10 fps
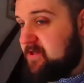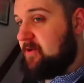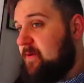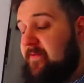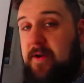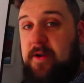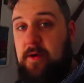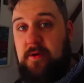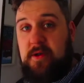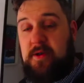though, we've got to
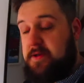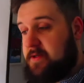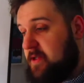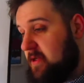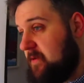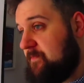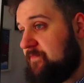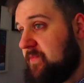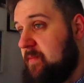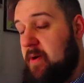go to the, um,
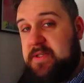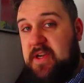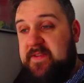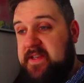the post office